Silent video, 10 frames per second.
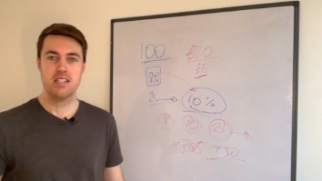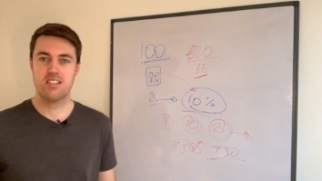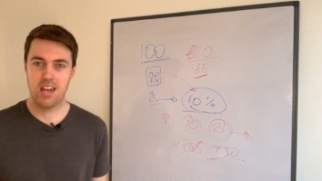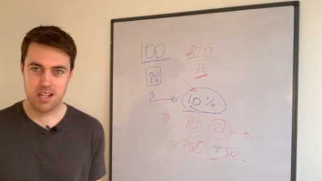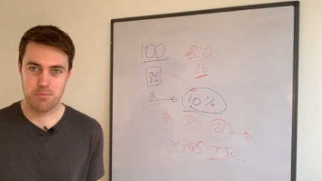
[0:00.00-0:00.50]

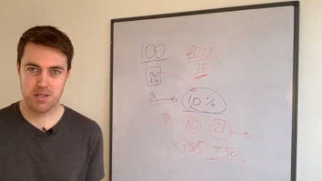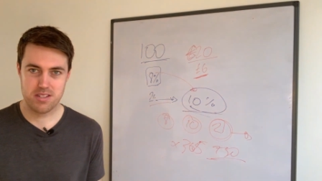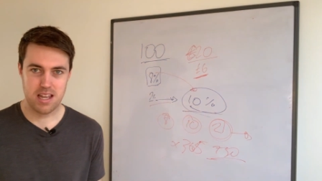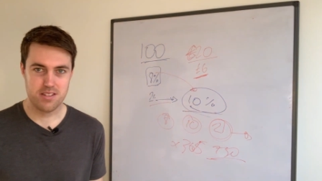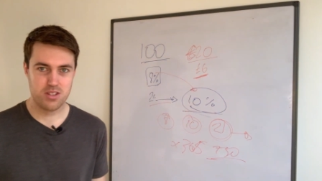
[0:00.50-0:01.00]

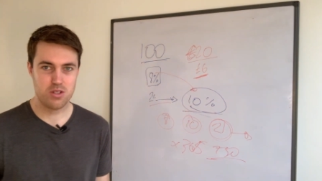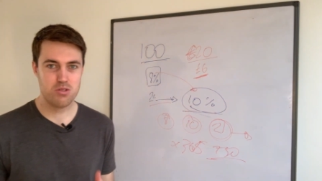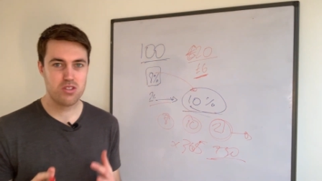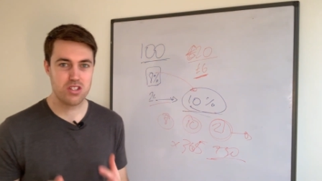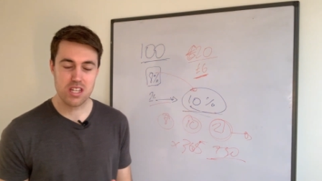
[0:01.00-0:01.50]
10%. So
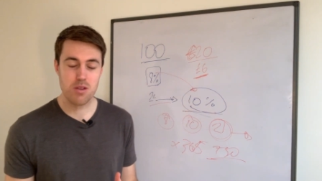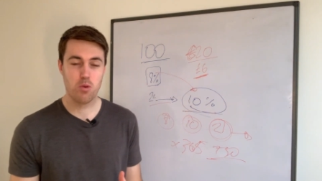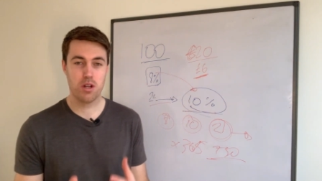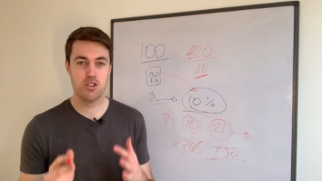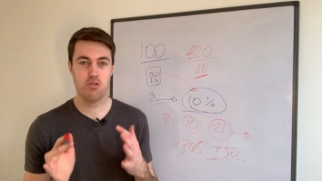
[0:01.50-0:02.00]
you see
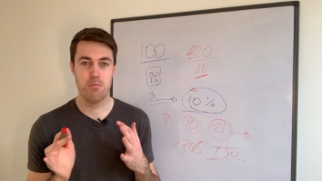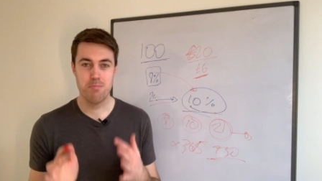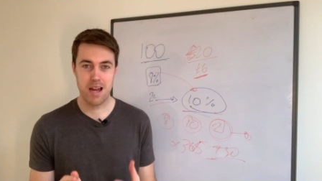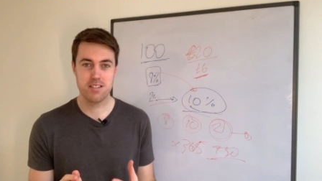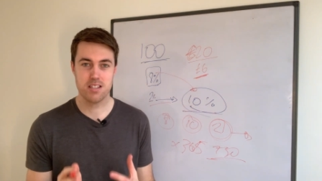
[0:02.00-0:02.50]
what a
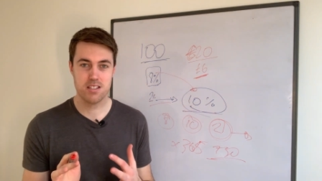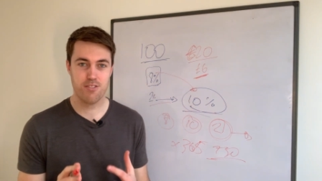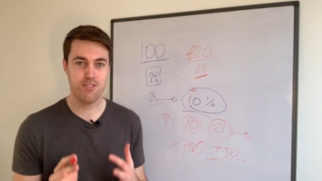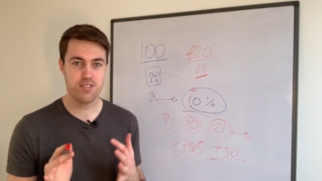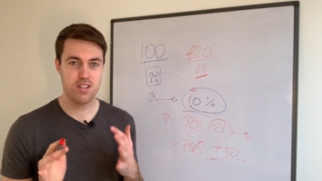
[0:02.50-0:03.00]
dramatic
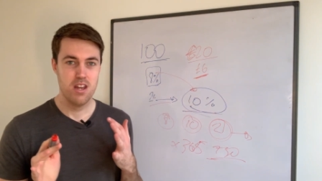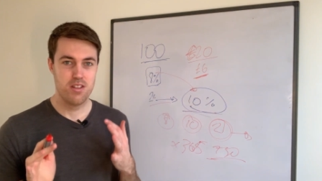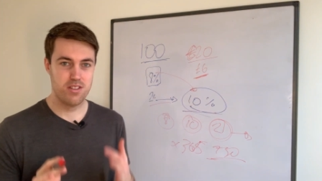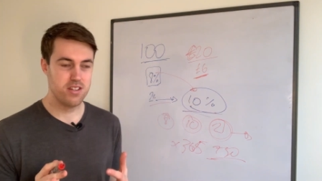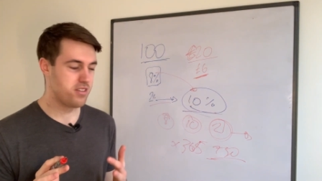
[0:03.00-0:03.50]
difference
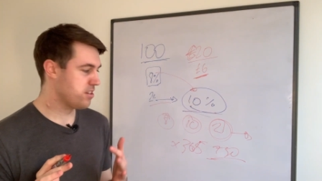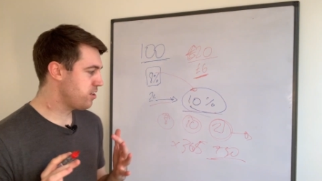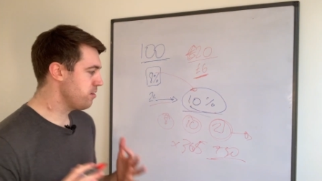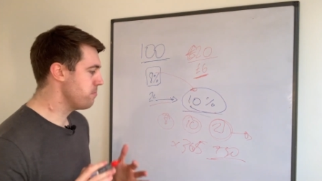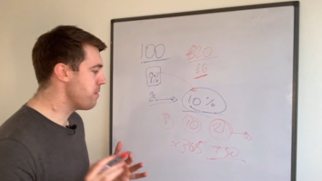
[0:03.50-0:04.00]
this
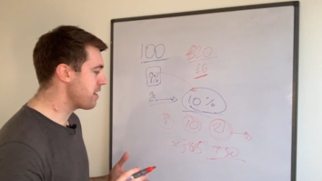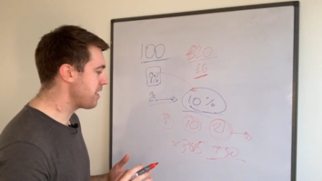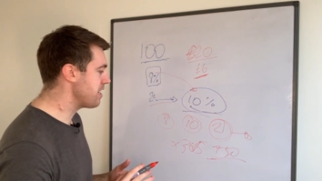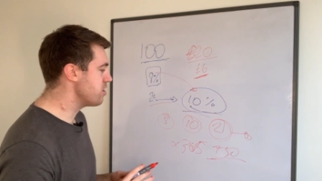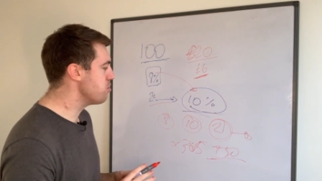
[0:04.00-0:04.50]
can
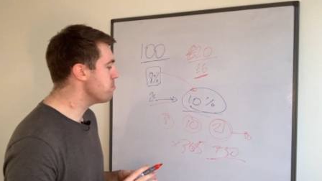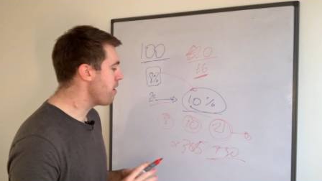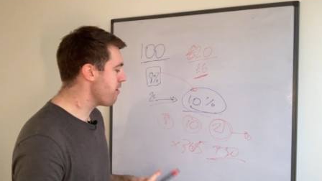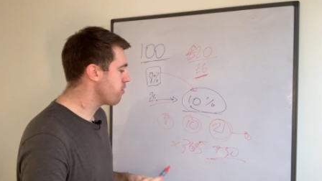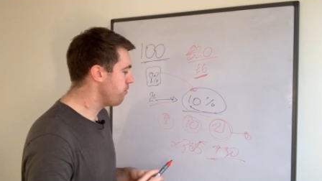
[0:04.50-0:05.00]
make in
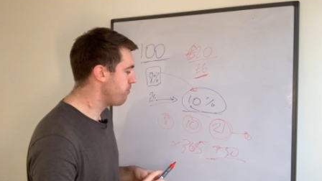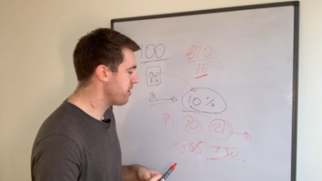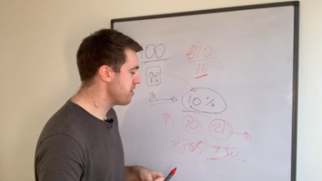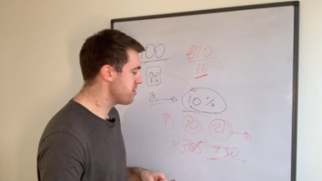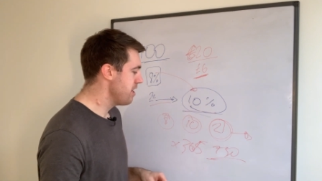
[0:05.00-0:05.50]
numerical
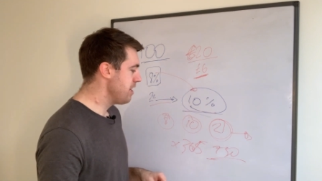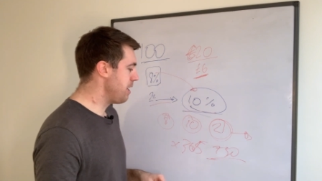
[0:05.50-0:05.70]
figures.